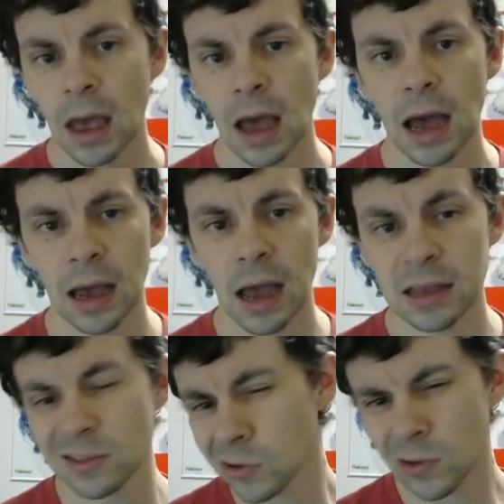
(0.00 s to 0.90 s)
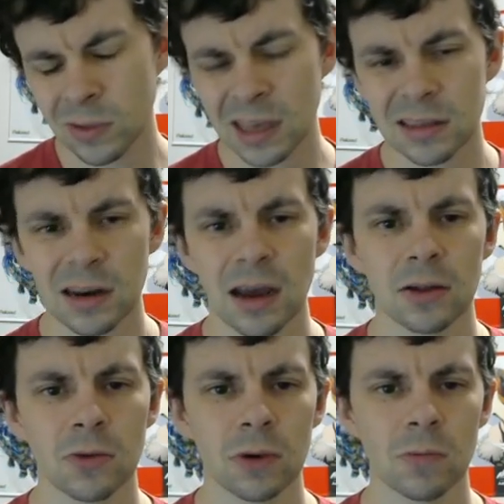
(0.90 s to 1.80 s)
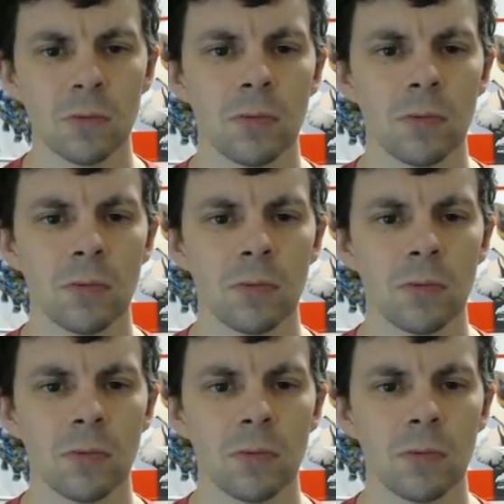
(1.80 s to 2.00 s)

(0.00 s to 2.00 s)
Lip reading: I still don't think that Halloween